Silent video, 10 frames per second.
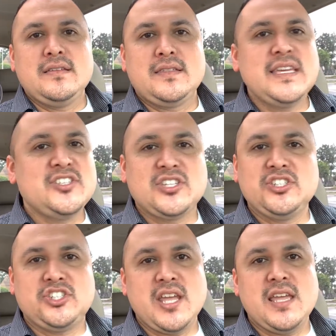things
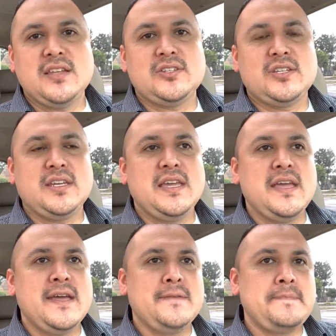can change.
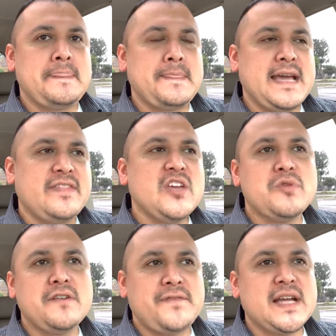And I think
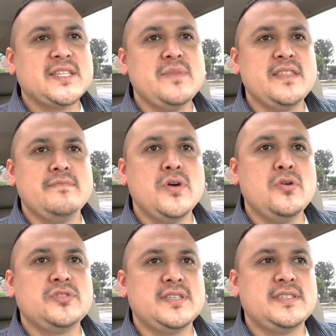what affected me the
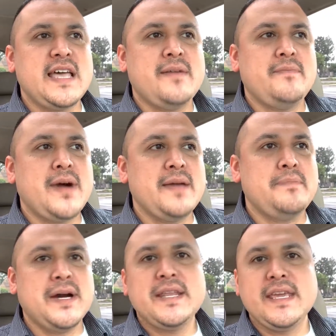most is that my
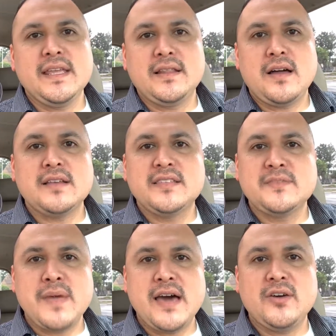buddy lost
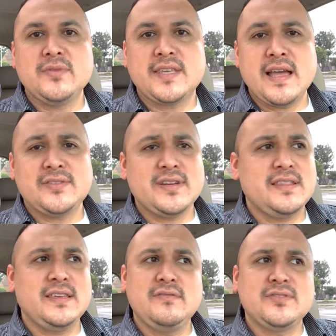his battle with cancer. I
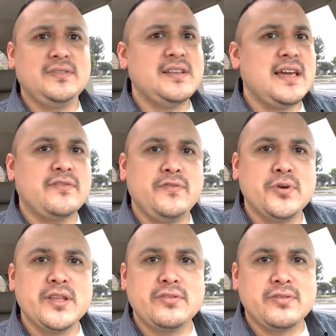think he was only like
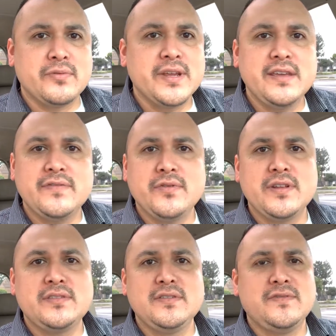43,
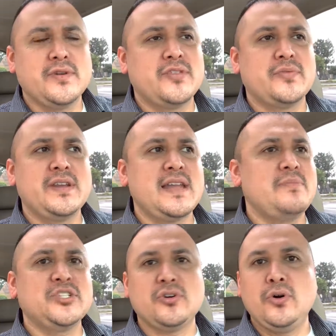42, 43,
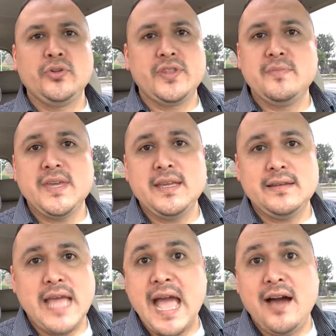not much older than me
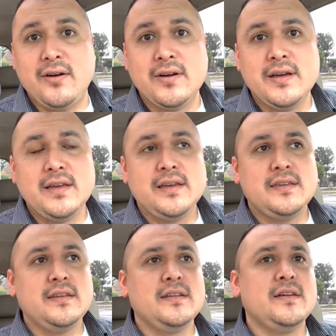now,
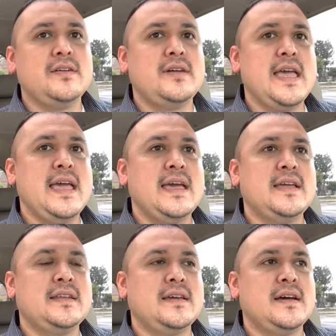you know?
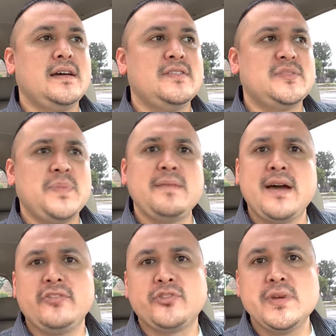And uh, it's been
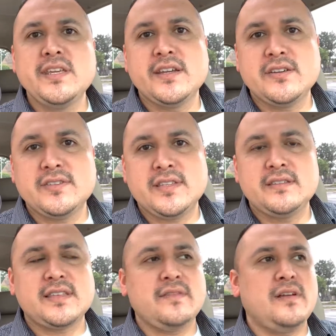about three years
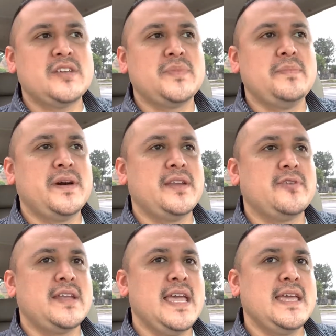since I've lost my buddy
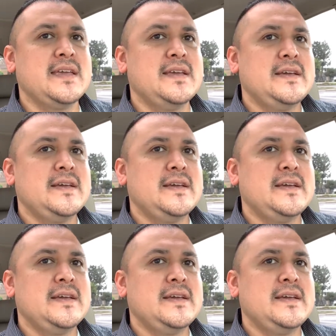Renee.